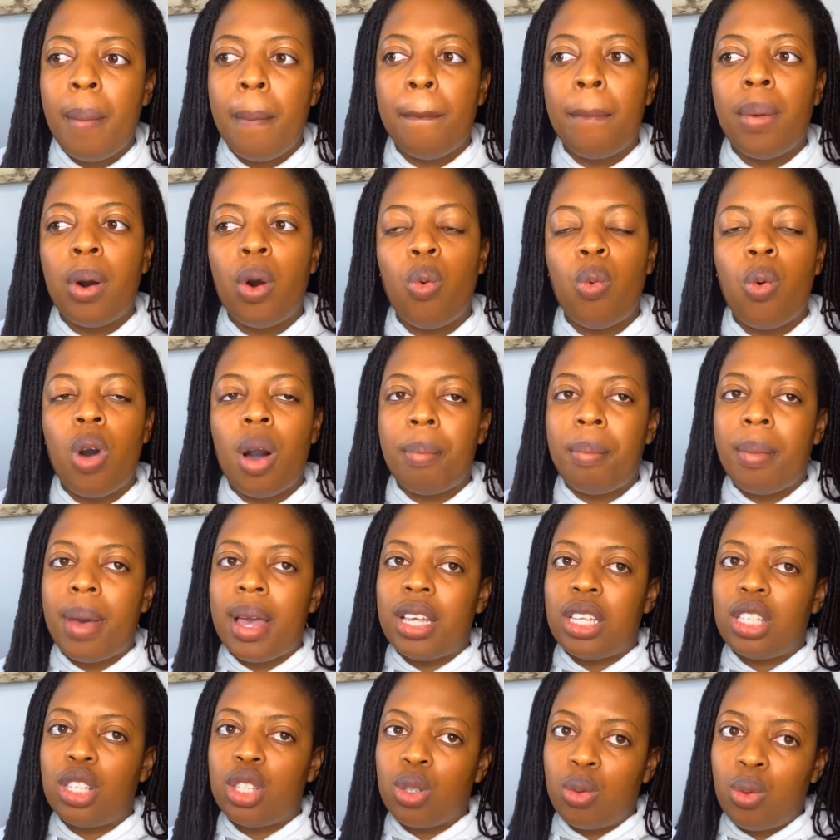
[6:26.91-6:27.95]
But what my
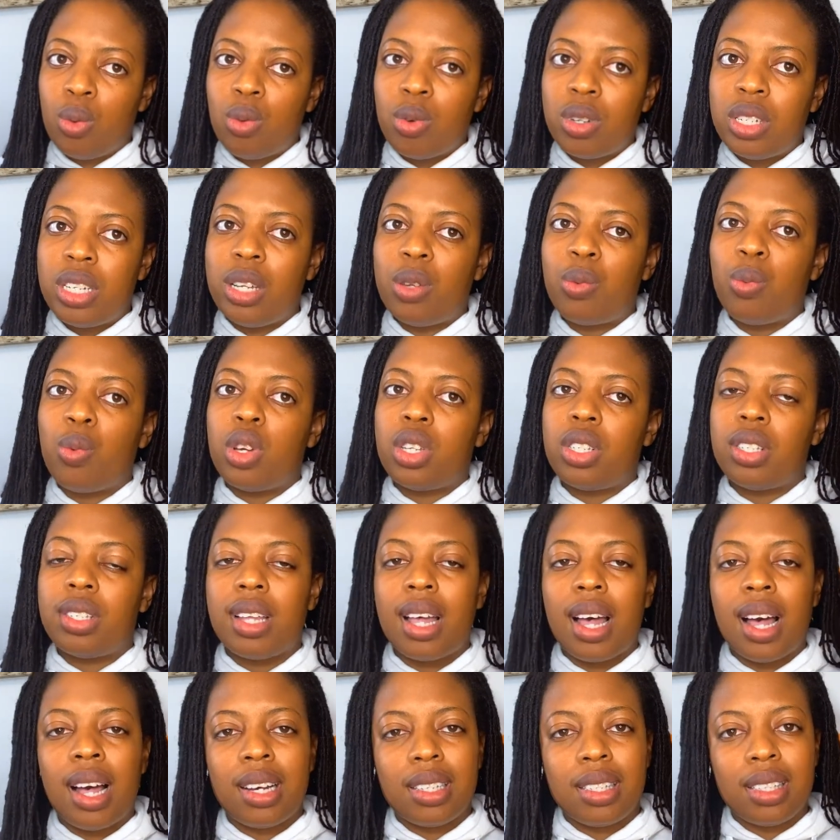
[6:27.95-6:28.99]
school did was to
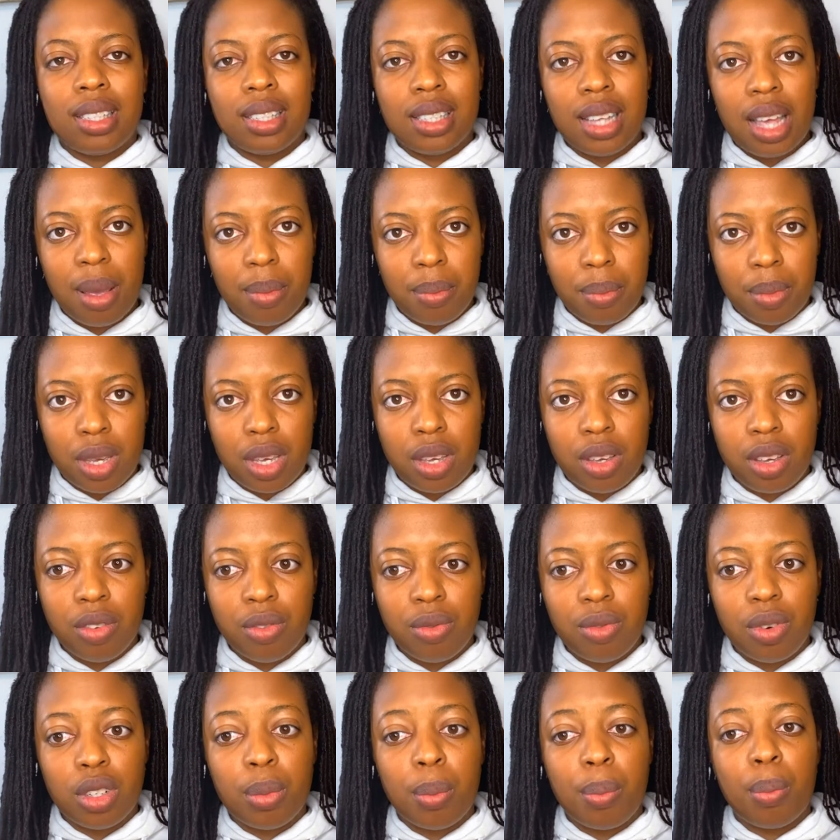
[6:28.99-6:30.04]
accept me
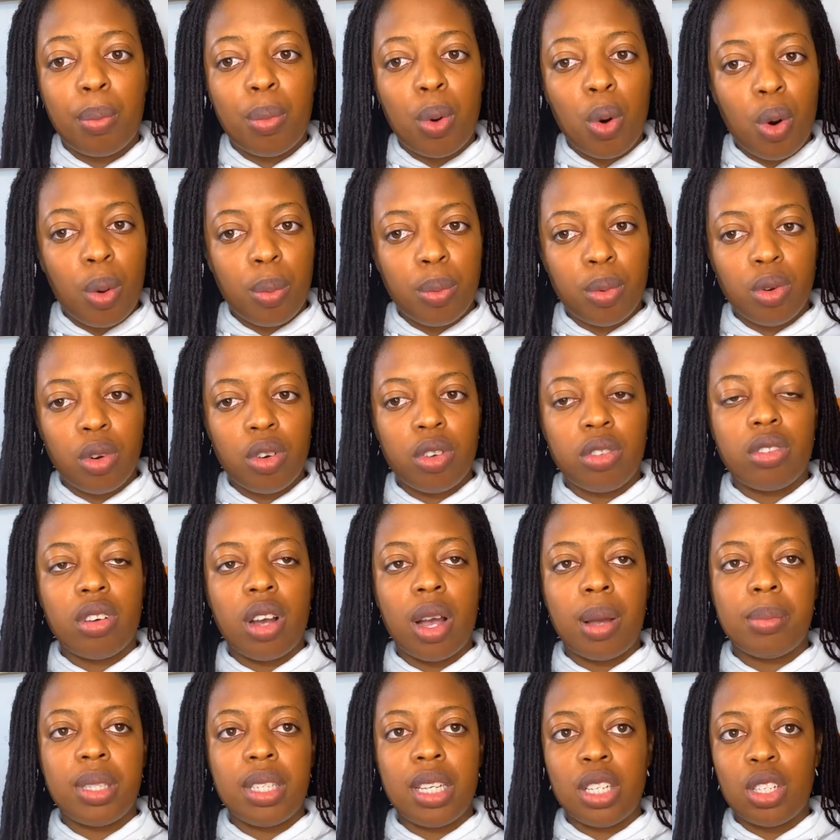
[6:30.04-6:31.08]
for the both
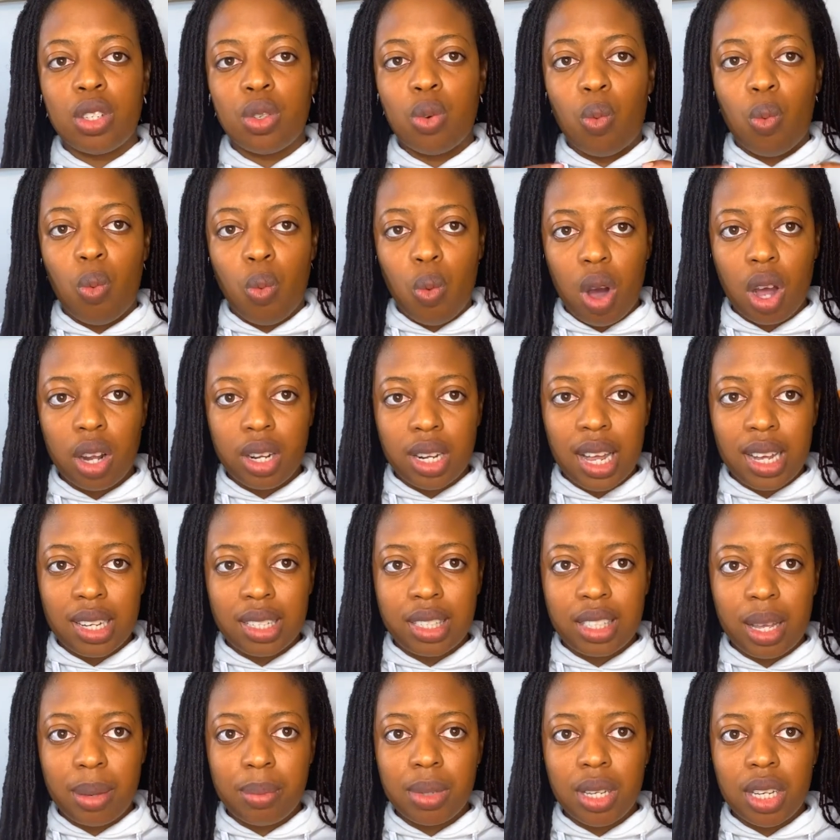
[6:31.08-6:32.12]
programs into one
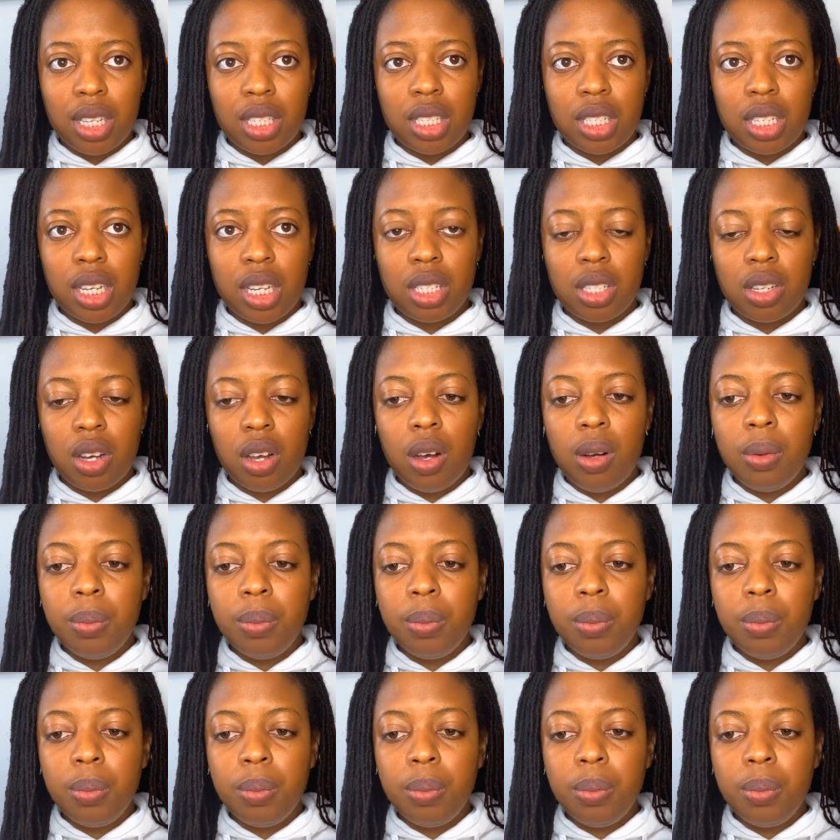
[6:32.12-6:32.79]
acceptance letter.